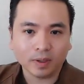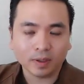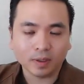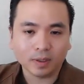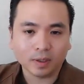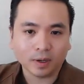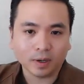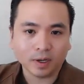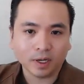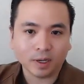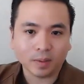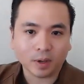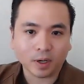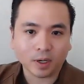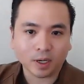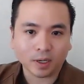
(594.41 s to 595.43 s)
Is there any
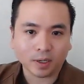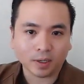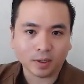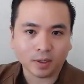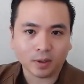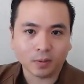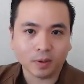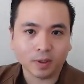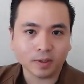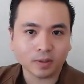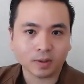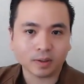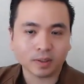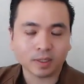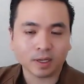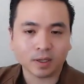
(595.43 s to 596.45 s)
particular
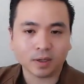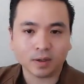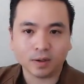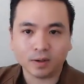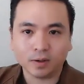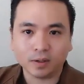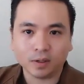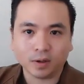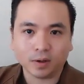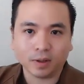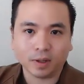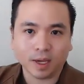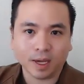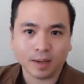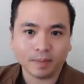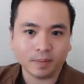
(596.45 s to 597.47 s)
resource that you use, or are
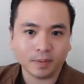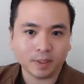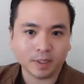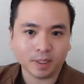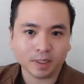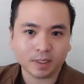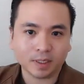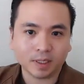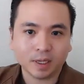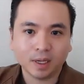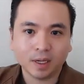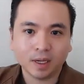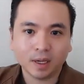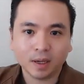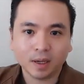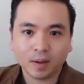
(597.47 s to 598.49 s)
they just
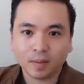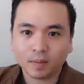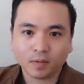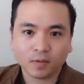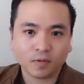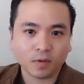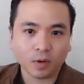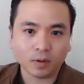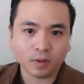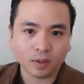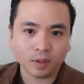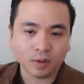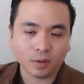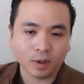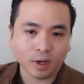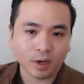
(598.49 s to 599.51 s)
folks
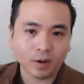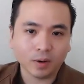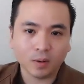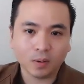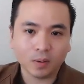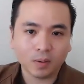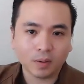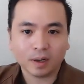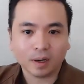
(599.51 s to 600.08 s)
you know?